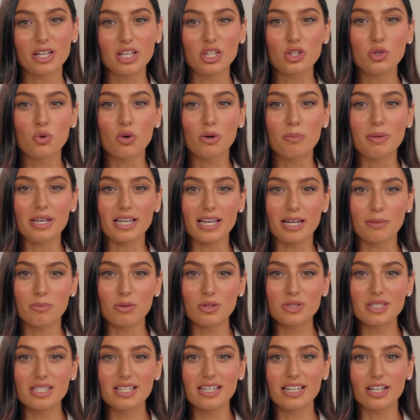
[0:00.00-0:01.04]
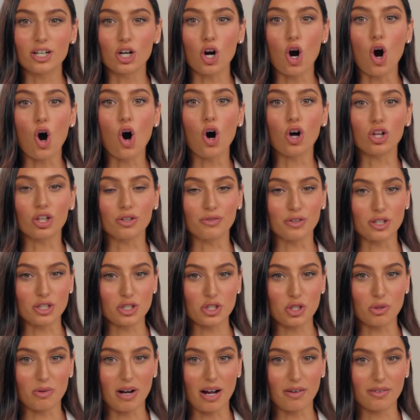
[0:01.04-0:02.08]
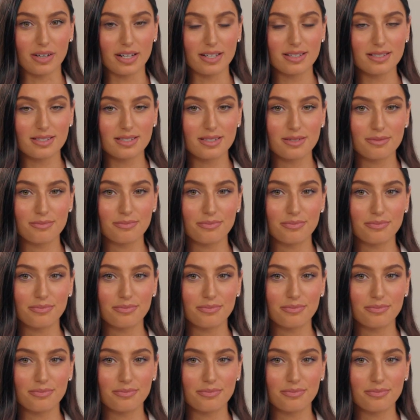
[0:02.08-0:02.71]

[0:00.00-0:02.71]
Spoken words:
You will be able to hear all of your surroundings.